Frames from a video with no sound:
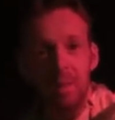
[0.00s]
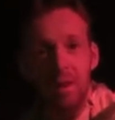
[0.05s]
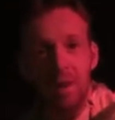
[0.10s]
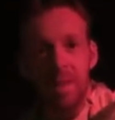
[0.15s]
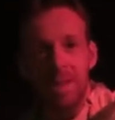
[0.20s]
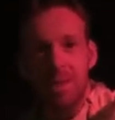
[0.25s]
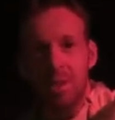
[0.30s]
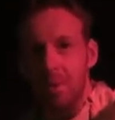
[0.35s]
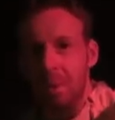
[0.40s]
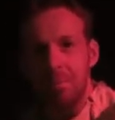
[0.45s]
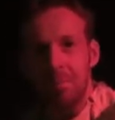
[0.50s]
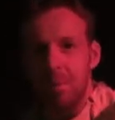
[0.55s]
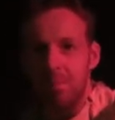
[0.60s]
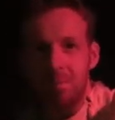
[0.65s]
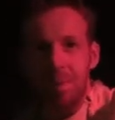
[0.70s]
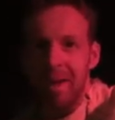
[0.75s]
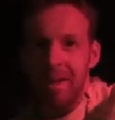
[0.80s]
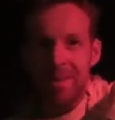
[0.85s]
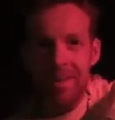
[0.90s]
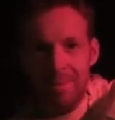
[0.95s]
And so I'm
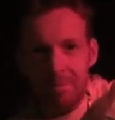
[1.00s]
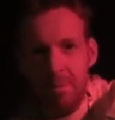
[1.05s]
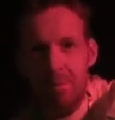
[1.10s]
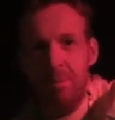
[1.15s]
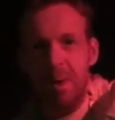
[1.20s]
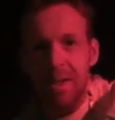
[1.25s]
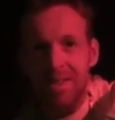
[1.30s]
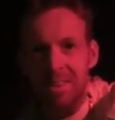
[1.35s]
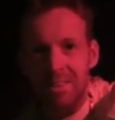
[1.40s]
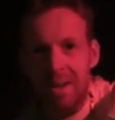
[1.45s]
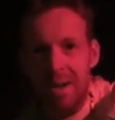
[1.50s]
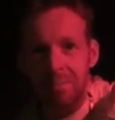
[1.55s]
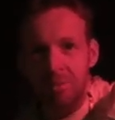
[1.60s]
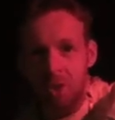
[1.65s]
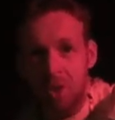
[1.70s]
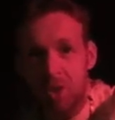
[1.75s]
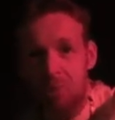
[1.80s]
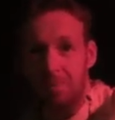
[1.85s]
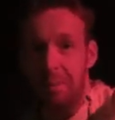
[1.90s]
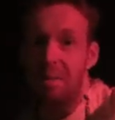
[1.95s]
not buying them a present, I'm
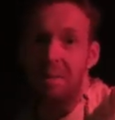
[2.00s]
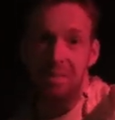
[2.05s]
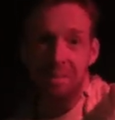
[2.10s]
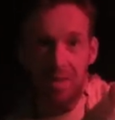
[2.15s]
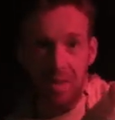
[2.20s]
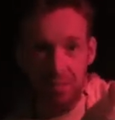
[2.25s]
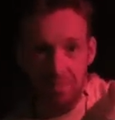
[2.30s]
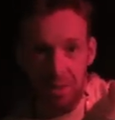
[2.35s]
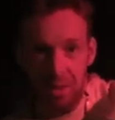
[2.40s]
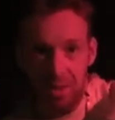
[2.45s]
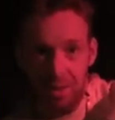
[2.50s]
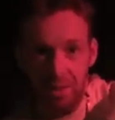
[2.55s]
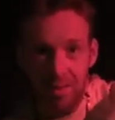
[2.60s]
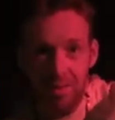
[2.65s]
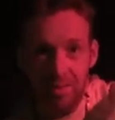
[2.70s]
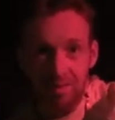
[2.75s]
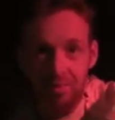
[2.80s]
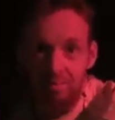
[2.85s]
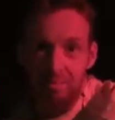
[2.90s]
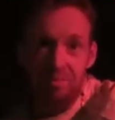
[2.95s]
just spending their money
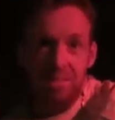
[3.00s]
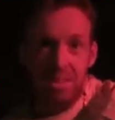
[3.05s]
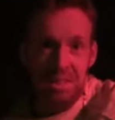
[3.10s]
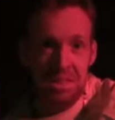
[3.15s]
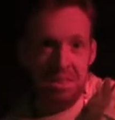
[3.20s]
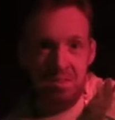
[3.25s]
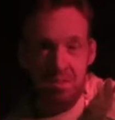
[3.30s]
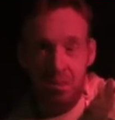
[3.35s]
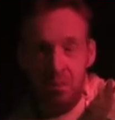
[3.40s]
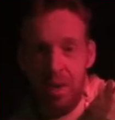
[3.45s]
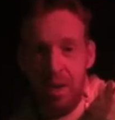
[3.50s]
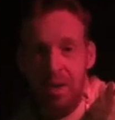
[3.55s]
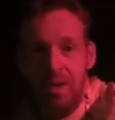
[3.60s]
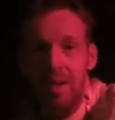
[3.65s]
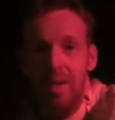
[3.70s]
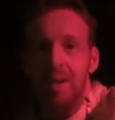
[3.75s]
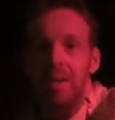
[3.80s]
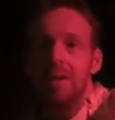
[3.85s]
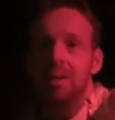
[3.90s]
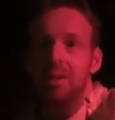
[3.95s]
in a different way.
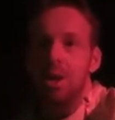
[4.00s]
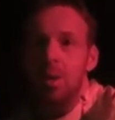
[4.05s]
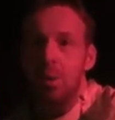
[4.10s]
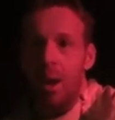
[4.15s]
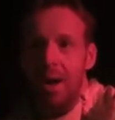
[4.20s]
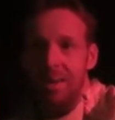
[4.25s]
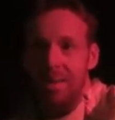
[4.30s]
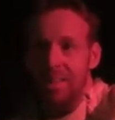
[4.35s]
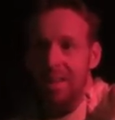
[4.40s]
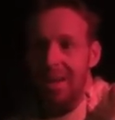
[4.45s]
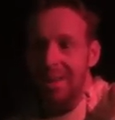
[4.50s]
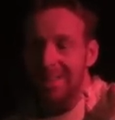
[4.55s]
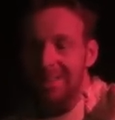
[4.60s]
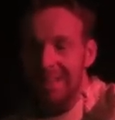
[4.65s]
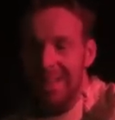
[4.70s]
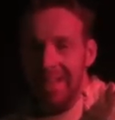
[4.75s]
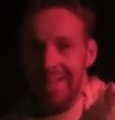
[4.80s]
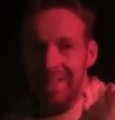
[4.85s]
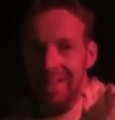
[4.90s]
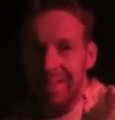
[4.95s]
So I decided to
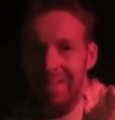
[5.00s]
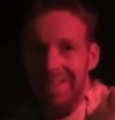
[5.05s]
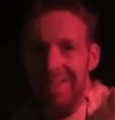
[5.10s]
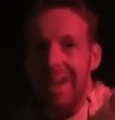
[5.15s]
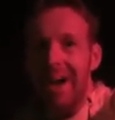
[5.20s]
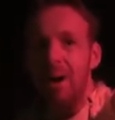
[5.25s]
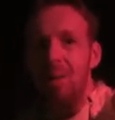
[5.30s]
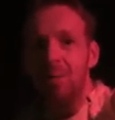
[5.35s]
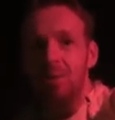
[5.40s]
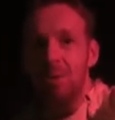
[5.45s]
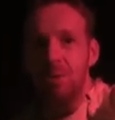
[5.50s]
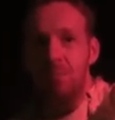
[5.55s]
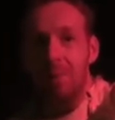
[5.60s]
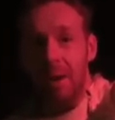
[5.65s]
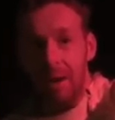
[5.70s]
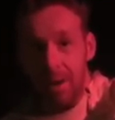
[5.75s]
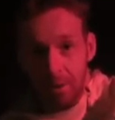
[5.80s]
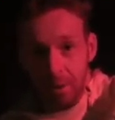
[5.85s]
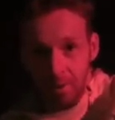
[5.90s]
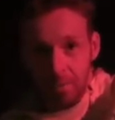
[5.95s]
get these out of
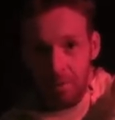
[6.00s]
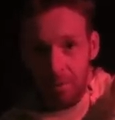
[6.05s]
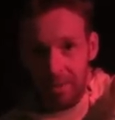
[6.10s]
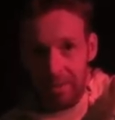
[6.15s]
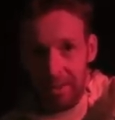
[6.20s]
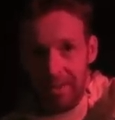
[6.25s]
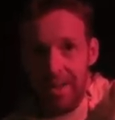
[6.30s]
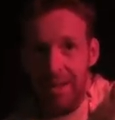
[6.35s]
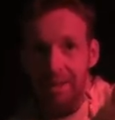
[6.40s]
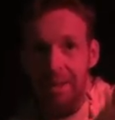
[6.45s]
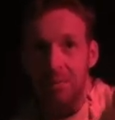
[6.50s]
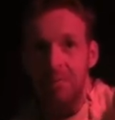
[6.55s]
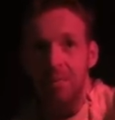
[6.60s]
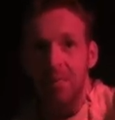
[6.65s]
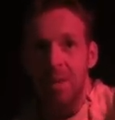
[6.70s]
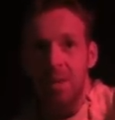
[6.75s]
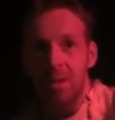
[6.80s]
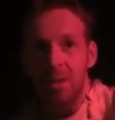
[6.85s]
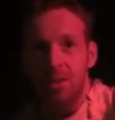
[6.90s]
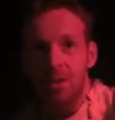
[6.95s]
my own money. Now then,
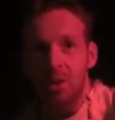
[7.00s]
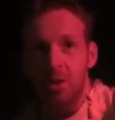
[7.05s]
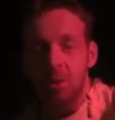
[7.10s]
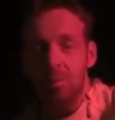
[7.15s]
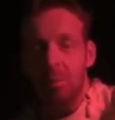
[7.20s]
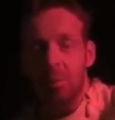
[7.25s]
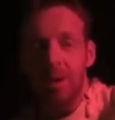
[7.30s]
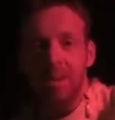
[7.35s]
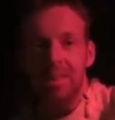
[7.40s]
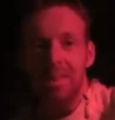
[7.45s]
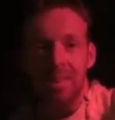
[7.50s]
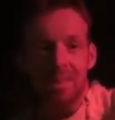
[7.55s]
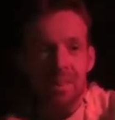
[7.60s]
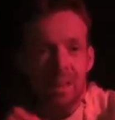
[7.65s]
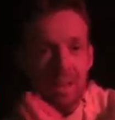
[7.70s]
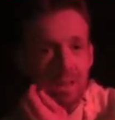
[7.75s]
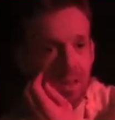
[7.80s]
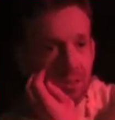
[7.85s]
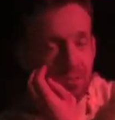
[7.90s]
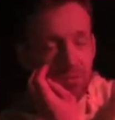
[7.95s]
those presents
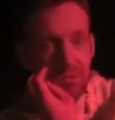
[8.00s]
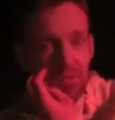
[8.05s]
are going to